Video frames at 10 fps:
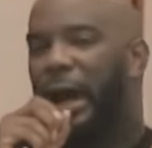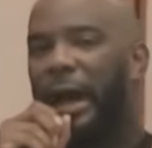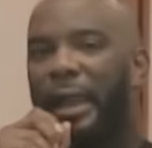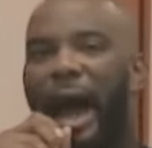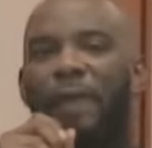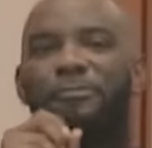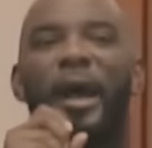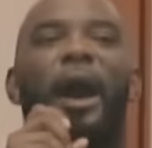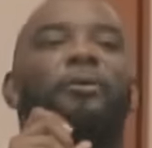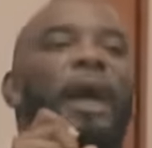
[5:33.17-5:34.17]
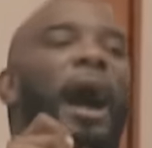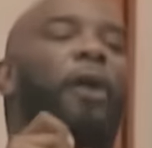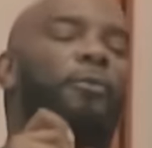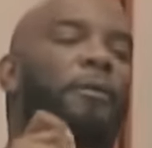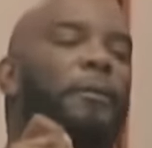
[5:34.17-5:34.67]
And I found
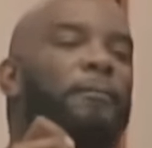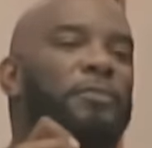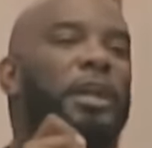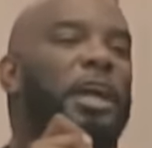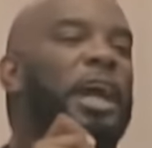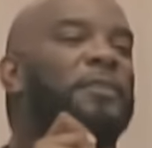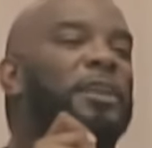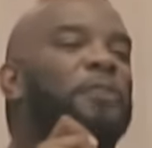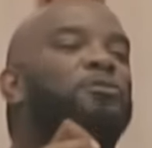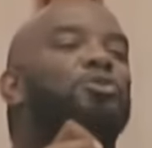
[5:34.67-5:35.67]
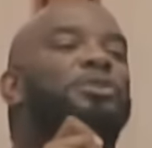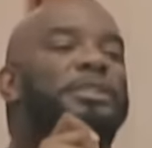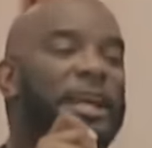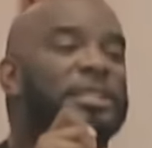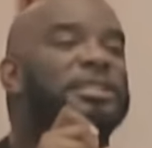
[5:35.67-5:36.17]
out that even if you
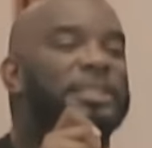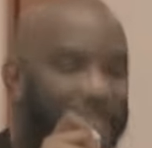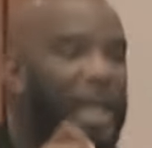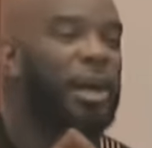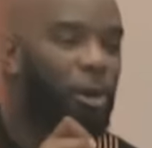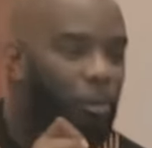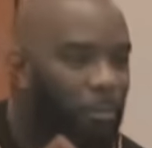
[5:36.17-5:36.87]
sit still,